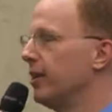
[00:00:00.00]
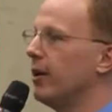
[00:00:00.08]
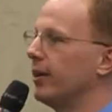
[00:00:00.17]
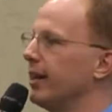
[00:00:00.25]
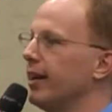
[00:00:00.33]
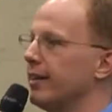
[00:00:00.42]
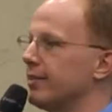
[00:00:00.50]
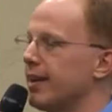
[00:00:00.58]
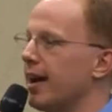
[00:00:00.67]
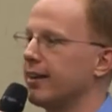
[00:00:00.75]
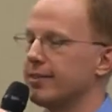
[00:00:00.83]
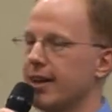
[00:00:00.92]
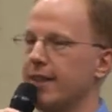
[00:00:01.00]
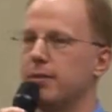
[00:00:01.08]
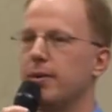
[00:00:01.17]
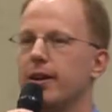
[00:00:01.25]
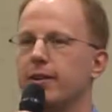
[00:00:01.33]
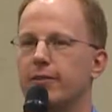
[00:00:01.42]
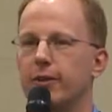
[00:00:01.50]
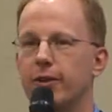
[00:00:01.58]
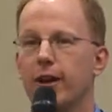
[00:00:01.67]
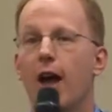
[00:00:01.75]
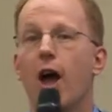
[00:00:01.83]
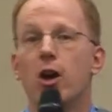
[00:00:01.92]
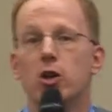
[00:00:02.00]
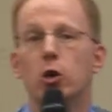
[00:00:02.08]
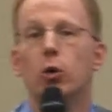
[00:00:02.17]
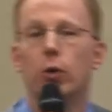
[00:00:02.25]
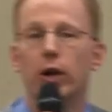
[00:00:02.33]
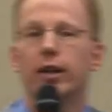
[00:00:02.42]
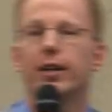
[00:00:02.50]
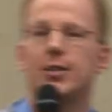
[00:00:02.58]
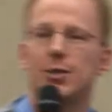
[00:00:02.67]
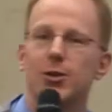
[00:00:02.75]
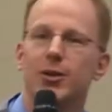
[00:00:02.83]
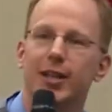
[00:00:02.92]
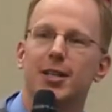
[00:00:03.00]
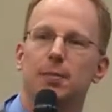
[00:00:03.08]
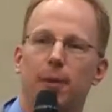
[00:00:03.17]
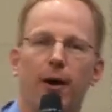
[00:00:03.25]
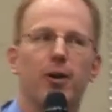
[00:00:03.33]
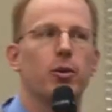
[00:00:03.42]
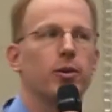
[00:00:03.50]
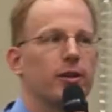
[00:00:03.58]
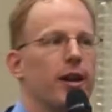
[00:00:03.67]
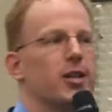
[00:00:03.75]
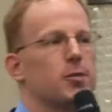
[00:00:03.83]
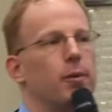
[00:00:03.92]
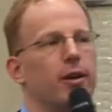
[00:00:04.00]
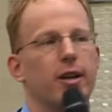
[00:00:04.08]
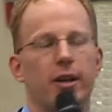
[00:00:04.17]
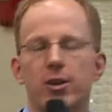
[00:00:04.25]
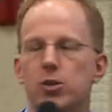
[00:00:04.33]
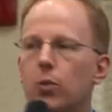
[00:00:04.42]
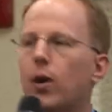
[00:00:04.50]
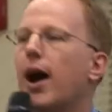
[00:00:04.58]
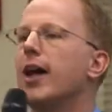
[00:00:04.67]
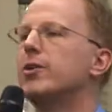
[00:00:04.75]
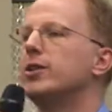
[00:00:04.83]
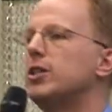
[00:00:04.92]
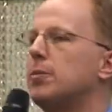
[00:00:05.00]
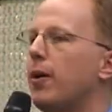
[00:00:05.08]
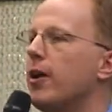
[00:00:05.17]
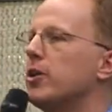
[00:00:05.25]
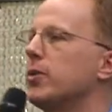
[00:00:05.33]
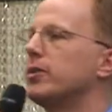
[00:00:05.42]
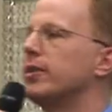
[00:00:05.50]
No, again, it's not, because I have the microphone. You really do need to partner with an expert, and here's why you need to partner with